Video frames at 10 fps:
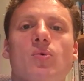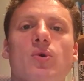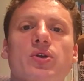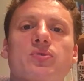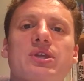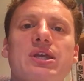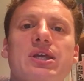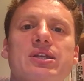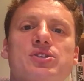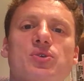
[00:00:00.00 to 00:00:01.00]
What you
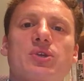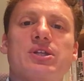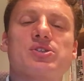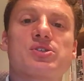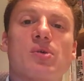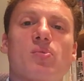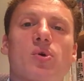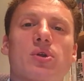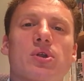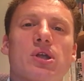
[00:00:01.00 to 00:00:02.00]
need is you need
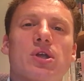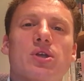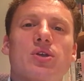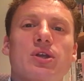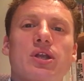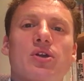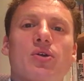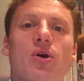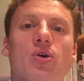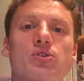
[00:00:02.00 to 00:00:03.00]
someone. You need
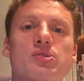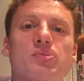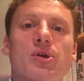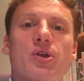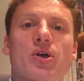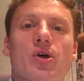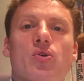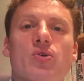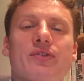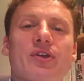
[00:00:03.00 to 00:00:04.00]
an entrepreneur
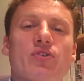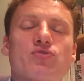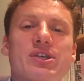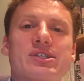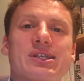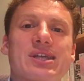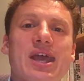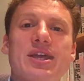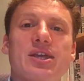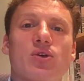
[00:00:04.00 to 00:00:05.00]
or even a
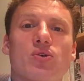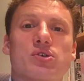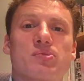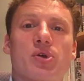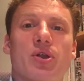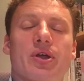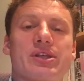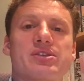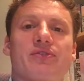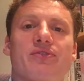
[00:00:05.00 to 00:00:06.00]
risk-taking entrepreneur.
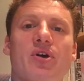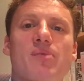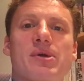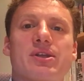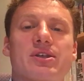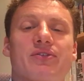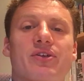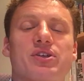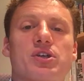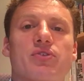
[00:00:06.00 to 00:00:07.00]
That's a far better
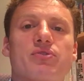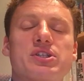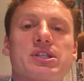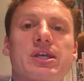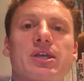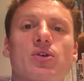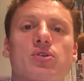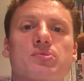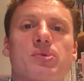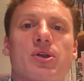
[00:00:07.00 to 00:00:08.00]
definition. A risk-taking
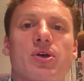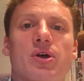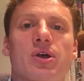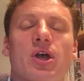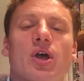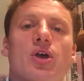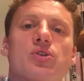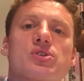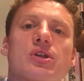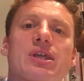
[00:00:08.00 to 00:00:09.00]
entrepreneur
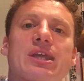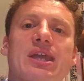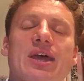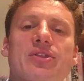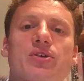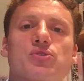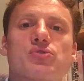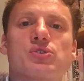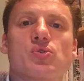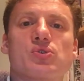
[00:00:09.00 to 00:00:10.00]
who's going to get those
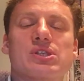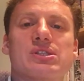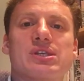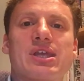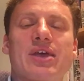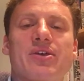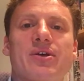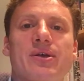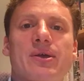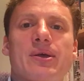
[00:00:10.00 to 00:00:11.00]
resources
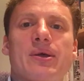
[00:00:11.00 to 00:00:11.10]
together